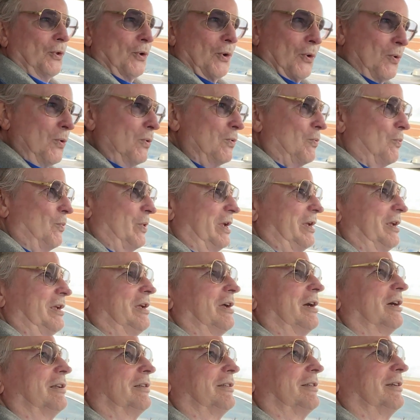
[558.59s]
Nope,
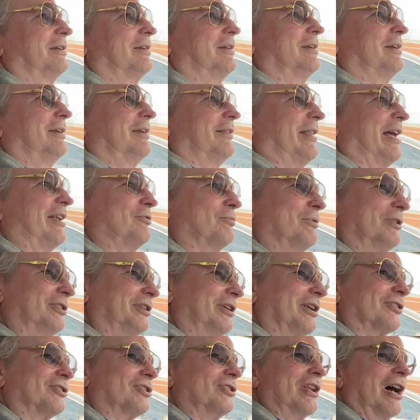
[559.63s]
that's one
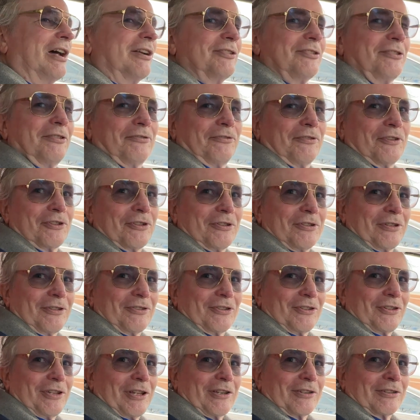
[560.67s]
thing. It's not as efficient as
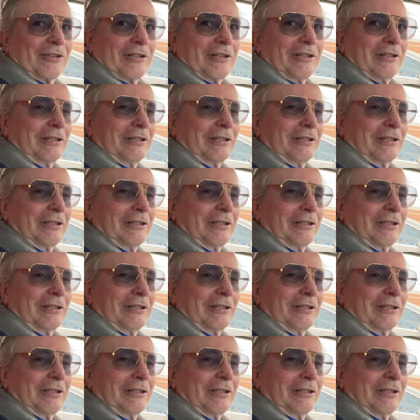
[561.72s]
a Tesla.